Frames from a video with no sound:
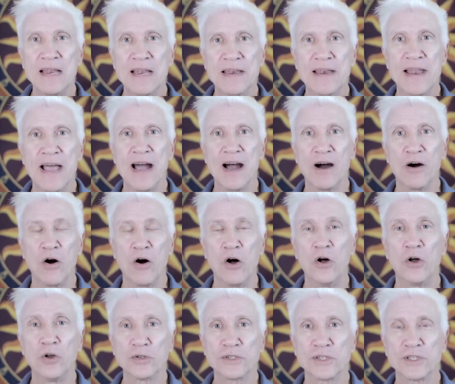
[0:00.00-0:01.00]
Now,
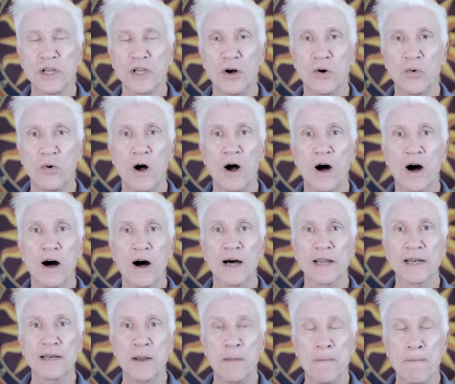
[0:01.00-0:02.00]
also
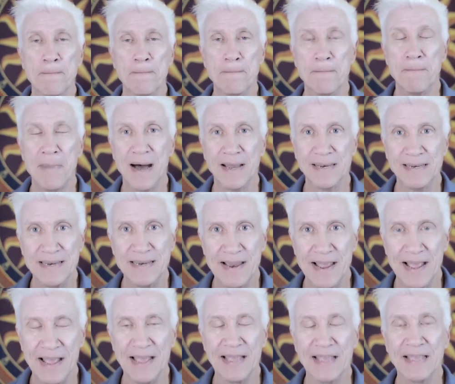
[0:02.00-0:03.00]
on
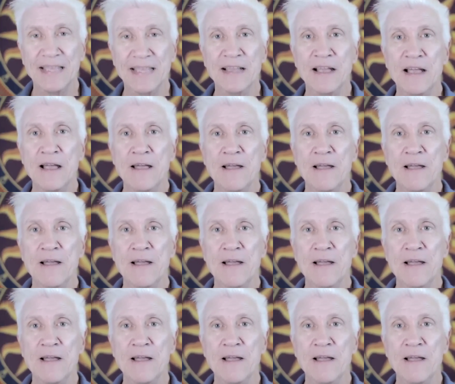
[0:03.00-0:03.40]
Monday,